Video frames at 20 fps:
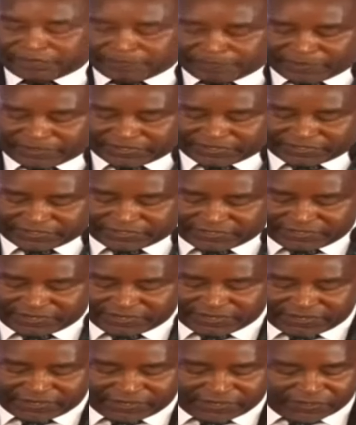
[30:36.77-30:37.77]
report,
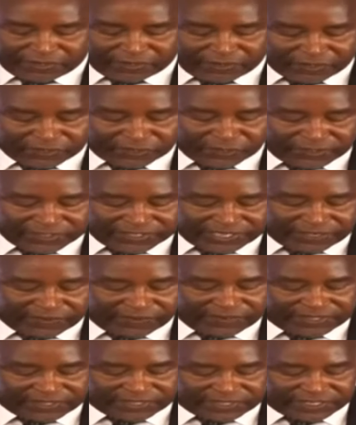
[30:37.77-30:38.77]
consulted
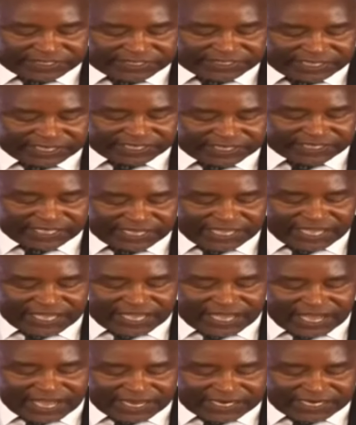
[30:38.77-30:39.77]
with teachers,
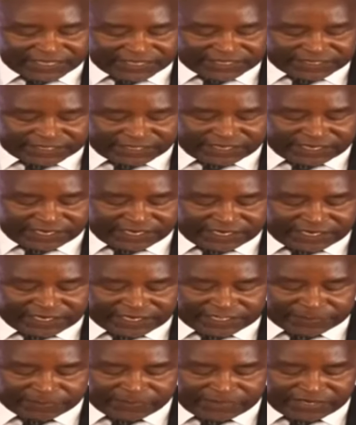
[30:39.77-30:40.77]
and instilled
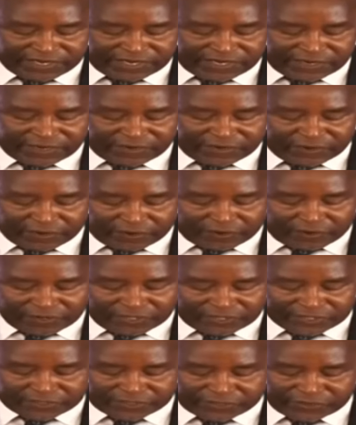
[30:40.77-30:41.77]
discipline in
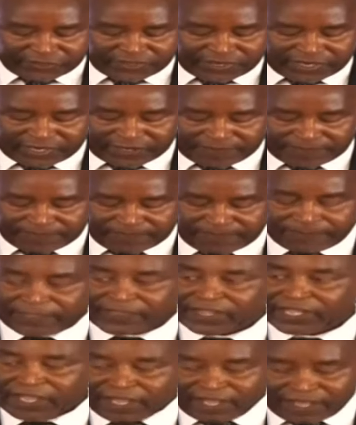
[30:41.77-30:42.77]
all his children.
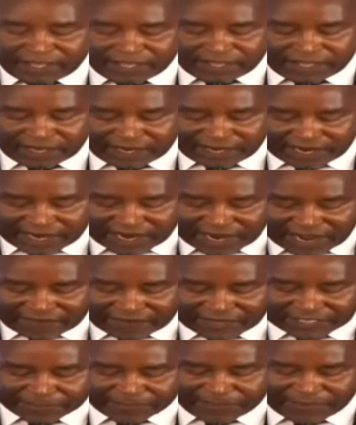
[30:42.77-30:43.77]
He
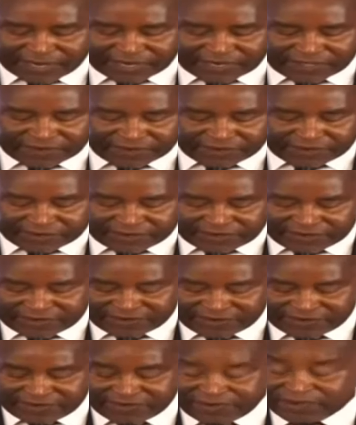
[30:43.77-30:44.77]
never spared the rod,
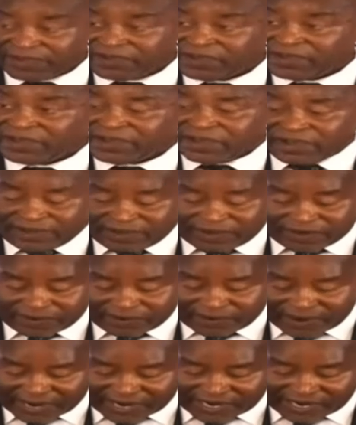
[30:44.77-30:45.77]

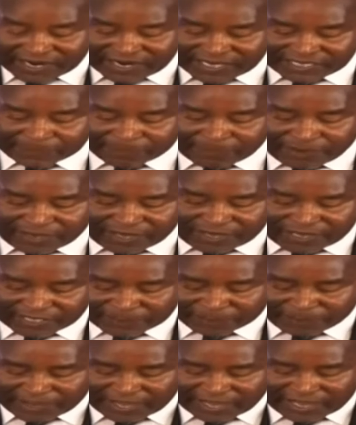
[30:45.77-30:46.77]
nor did he
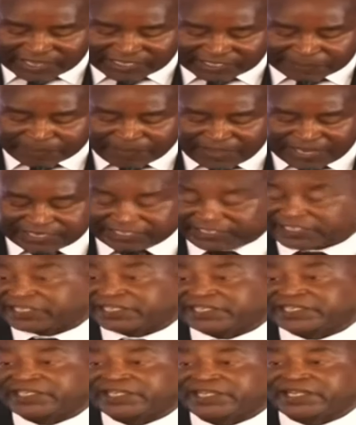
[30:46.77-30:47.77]
spare his
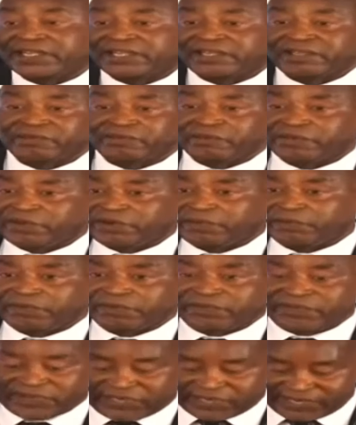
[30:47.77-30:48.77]
belt. He would
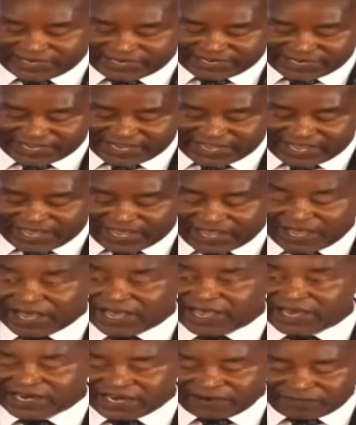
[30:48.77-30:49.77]
remove it.
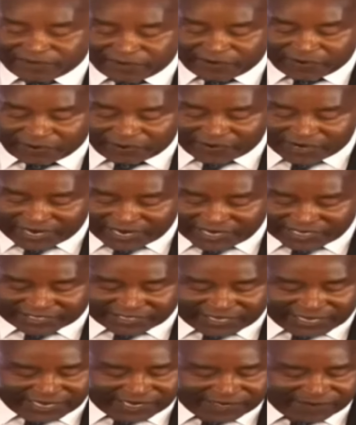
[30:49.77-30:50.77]
And for on any
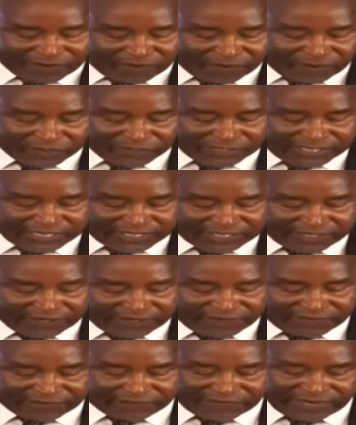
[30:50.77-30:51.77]
child who was
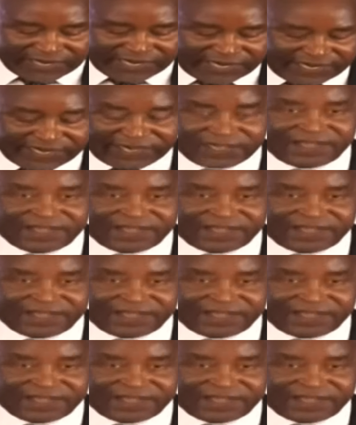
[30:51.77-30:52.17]
getting off track.